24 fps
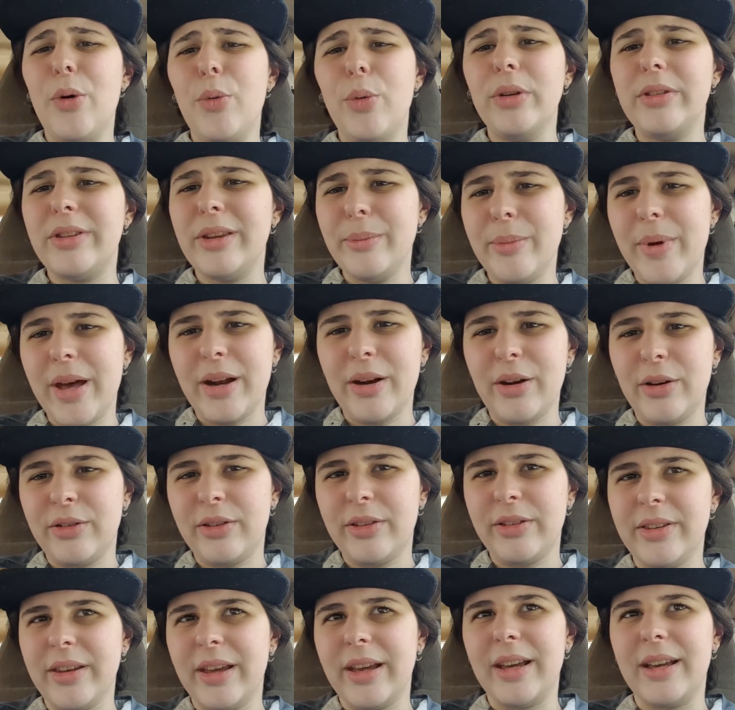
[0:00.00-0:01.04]
Wilton Manors
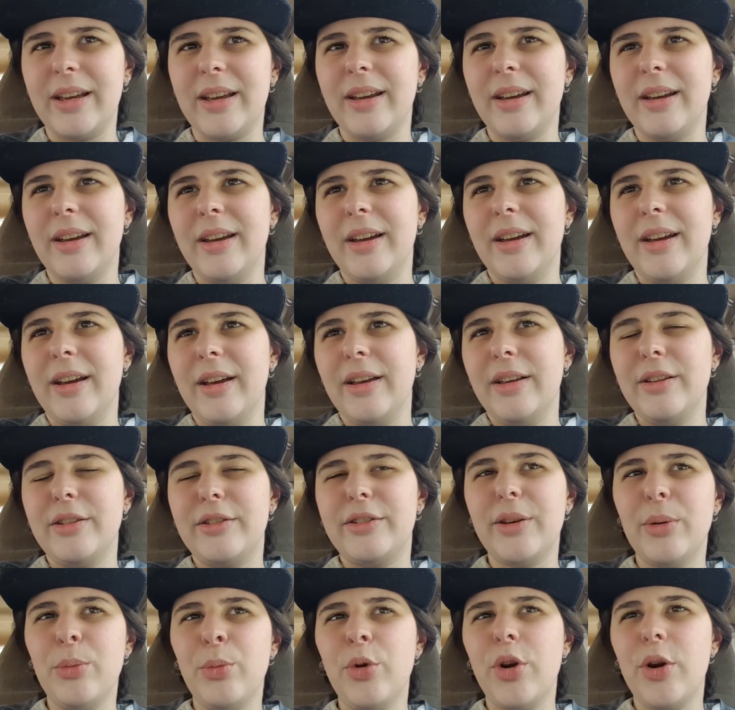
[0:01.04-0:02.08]
is like
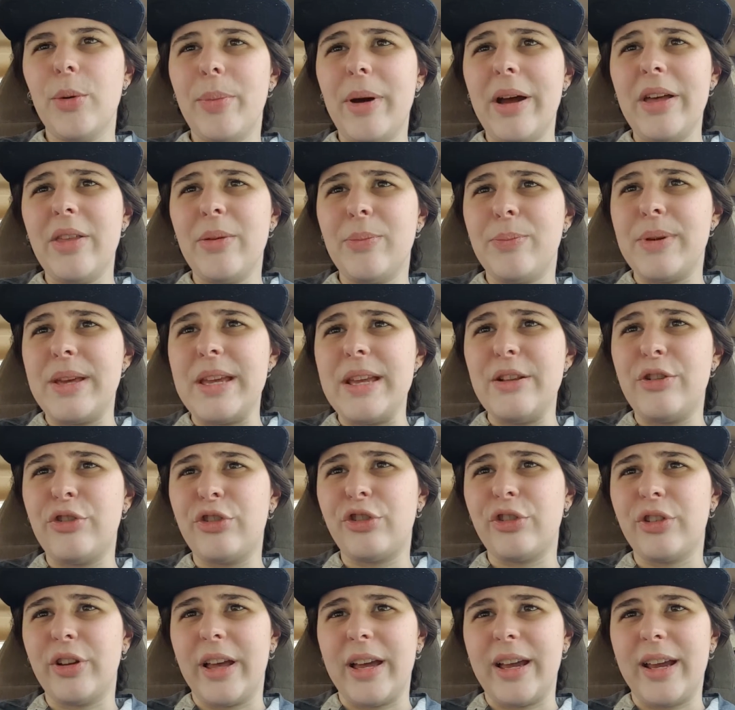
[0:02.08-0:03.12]
somewhere by the
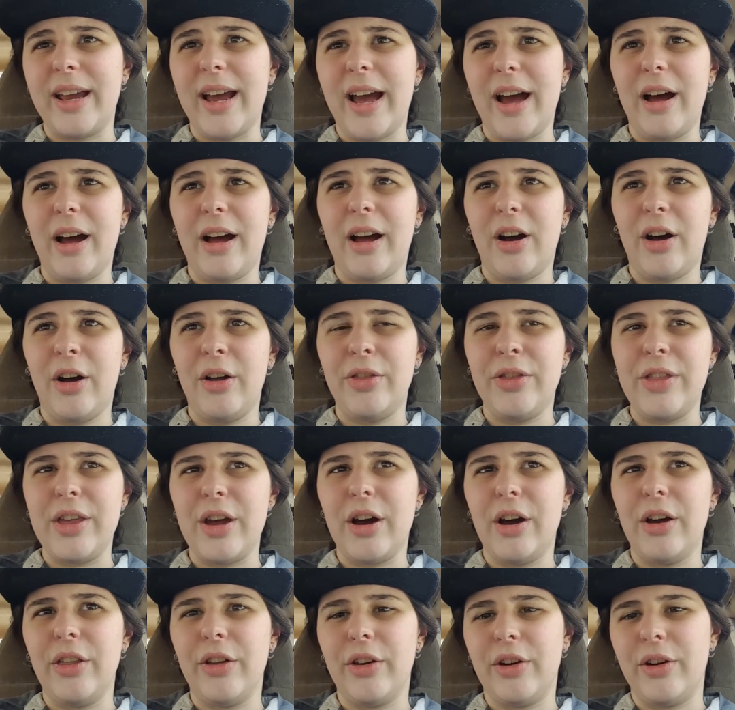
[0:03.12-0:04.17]
beach, like on
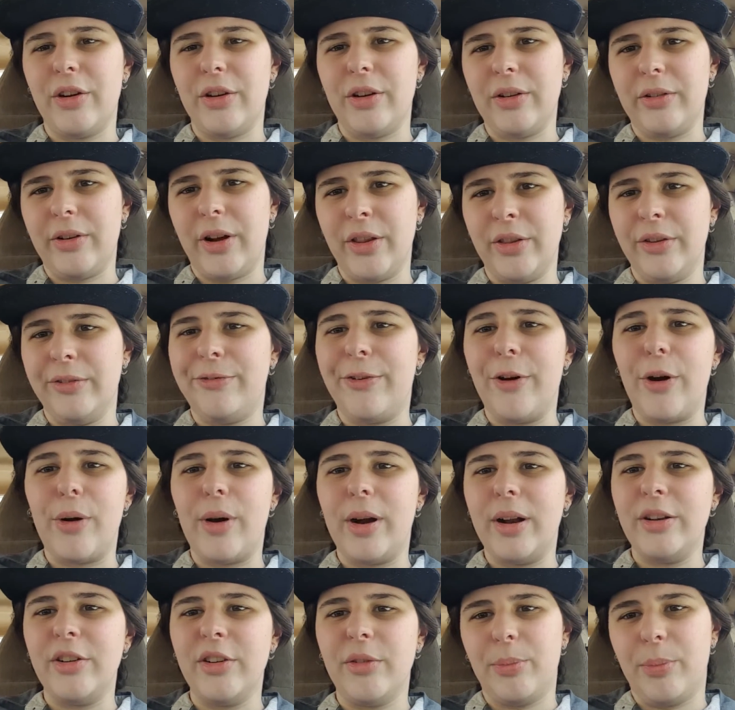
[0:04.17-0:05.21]
the far
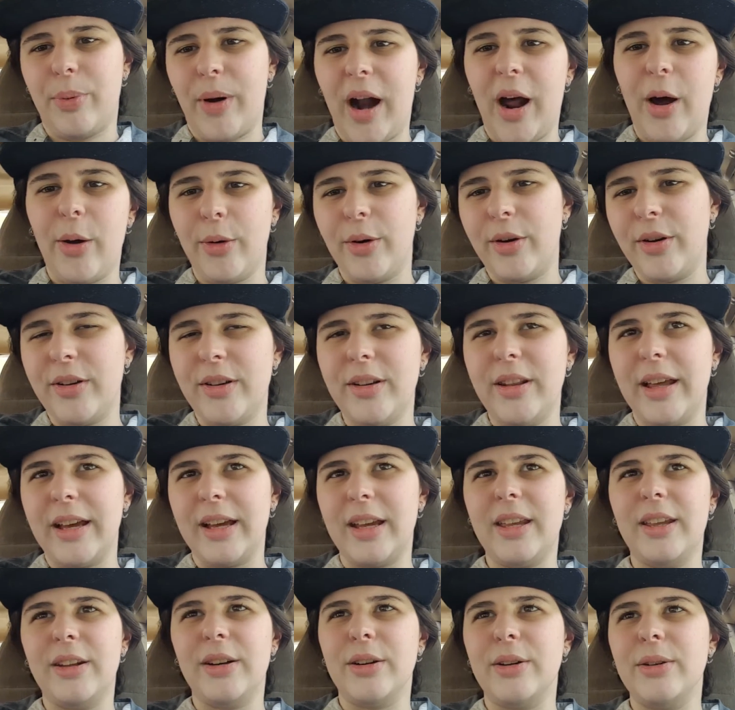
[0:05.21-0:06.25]
end of Broward,
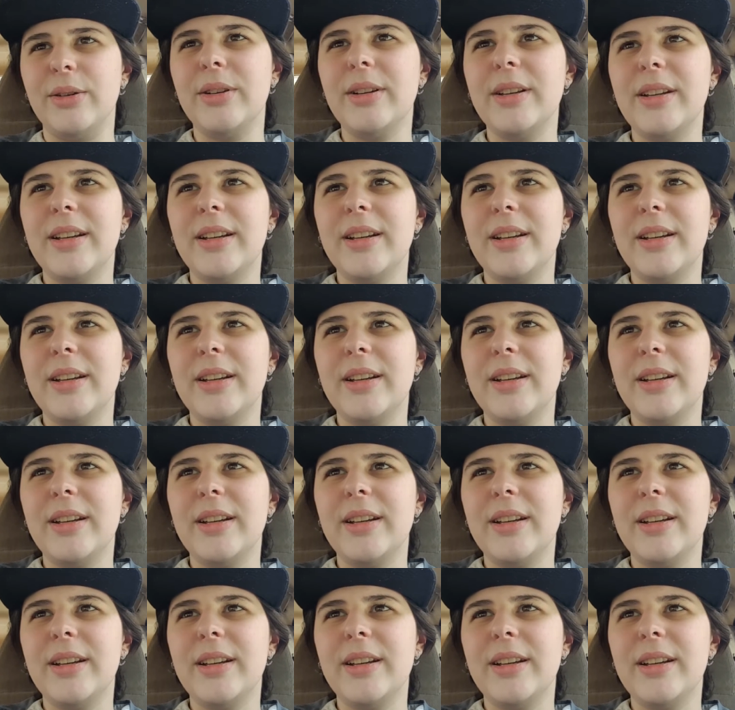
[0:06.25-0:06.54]
like, you know,